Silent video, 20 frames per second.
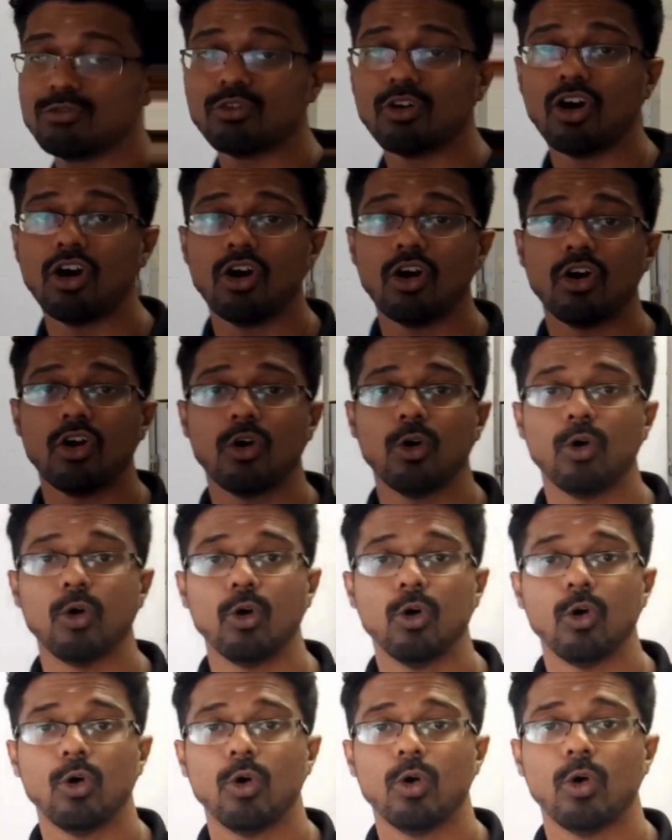for
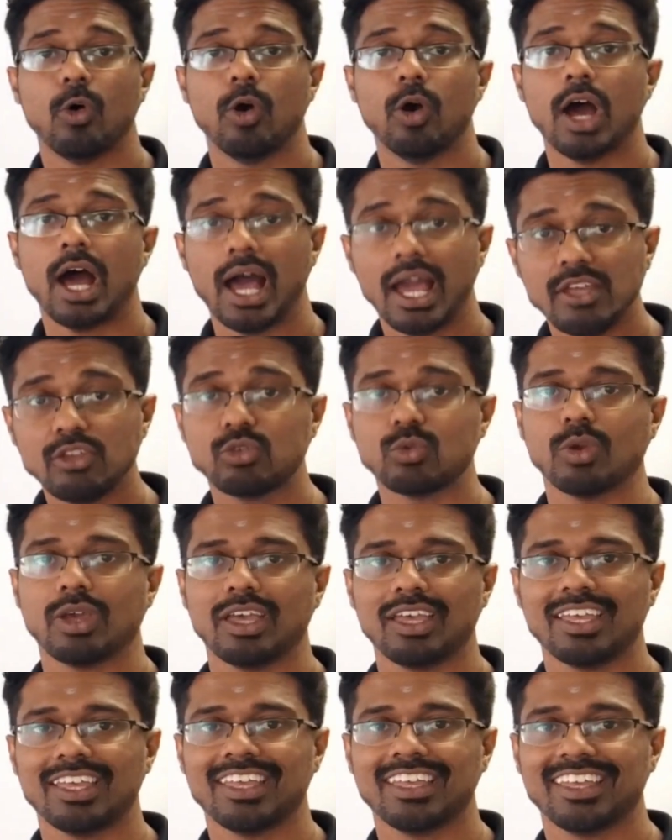I
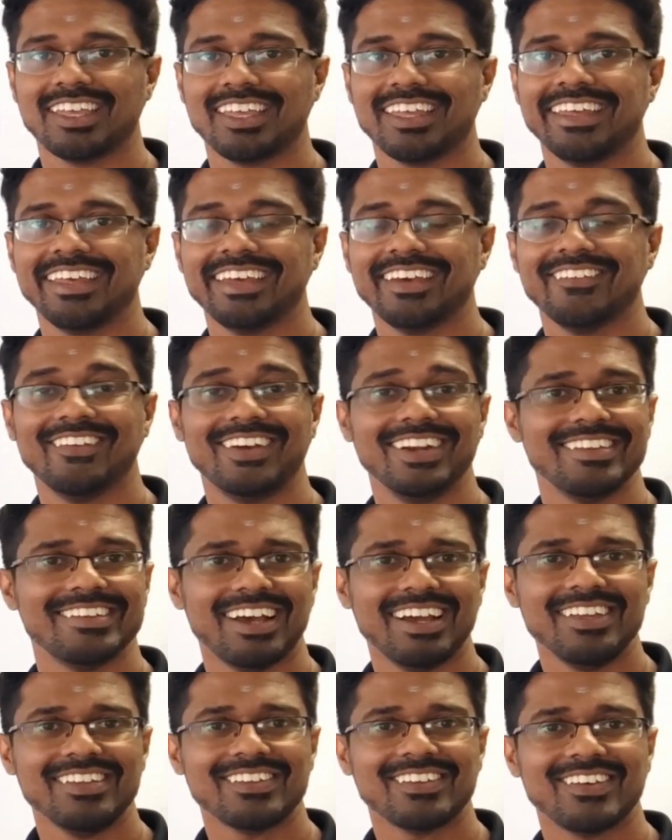squared. What is
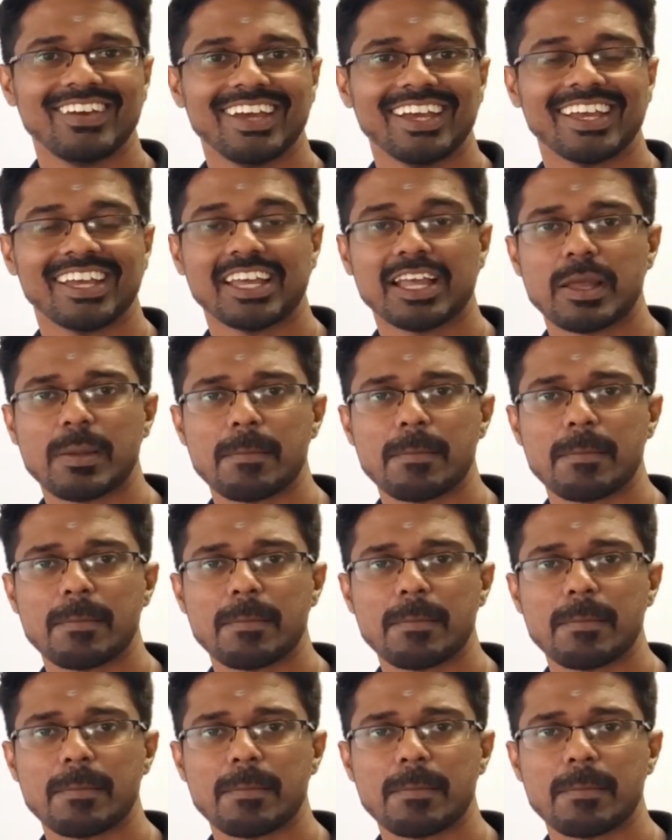I squared?